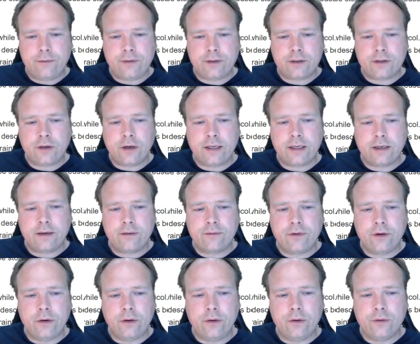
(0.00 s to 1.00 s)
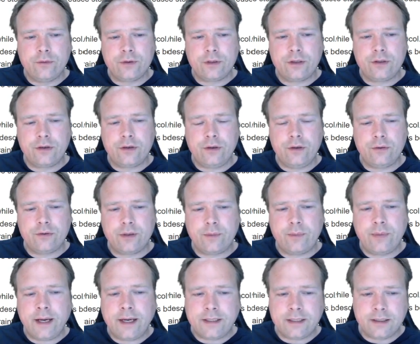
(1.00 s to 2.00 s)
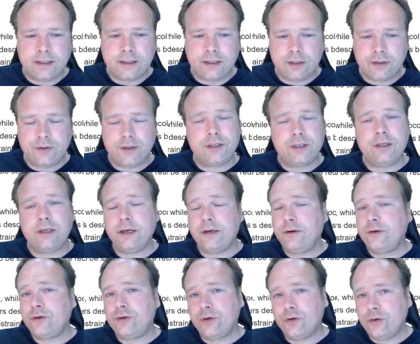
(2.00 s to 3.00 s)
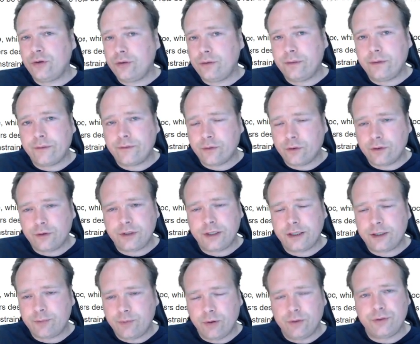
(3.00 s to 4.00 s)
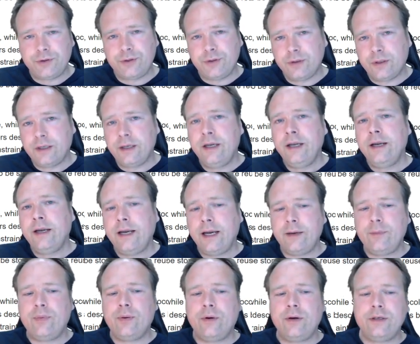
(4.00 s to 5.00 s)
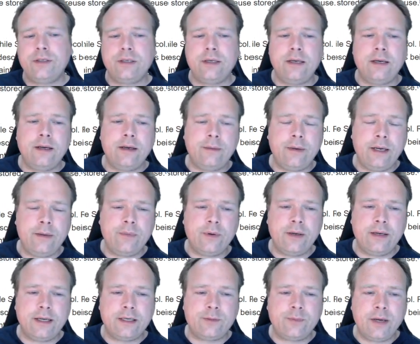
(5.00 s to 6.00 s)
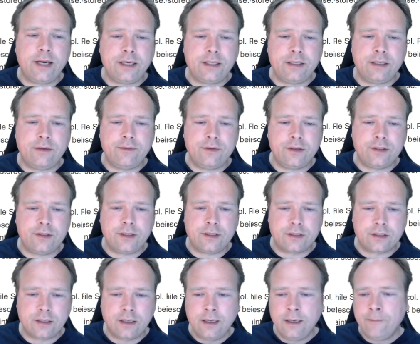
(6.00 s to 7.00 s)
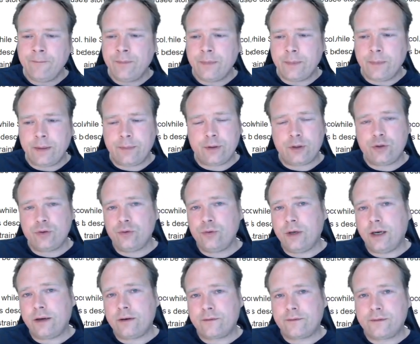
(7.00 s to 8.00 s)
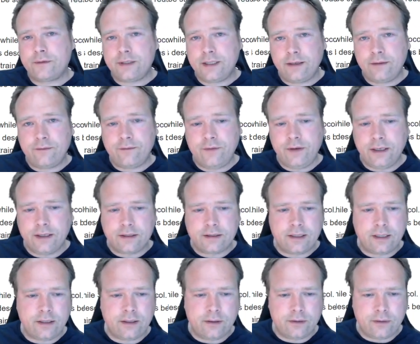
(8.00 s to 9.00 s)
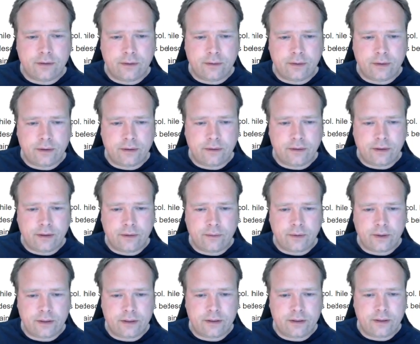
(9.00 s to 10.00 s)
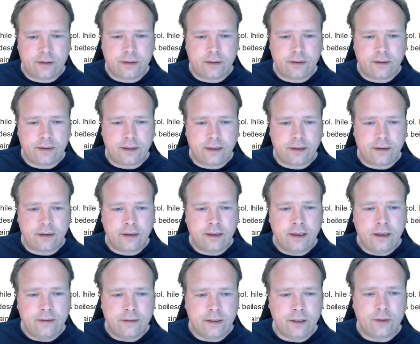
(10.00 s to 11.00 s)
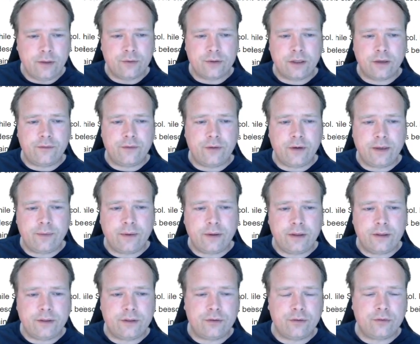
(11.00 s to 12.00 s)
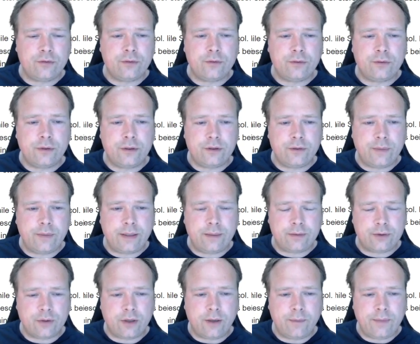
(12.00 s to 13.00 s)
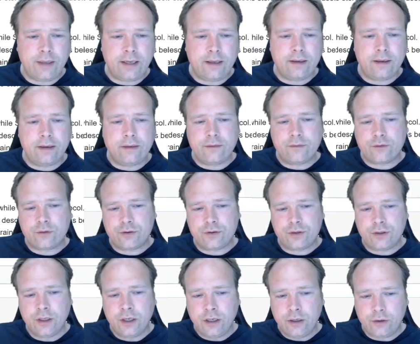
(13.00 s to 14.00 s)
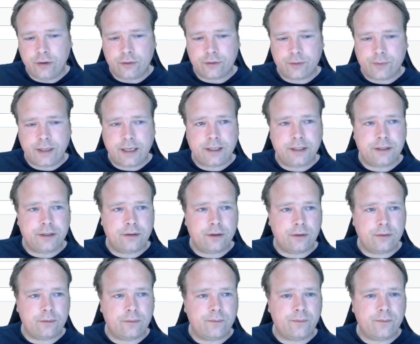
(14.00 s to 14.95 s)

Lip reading: logical for your user to use a patch in the situation, then you should of course expose your endpoint as patch. If it's just maybe 2 out of 10 fields that you want the user of your endpoint to be able to update, then of course use patch. Oh,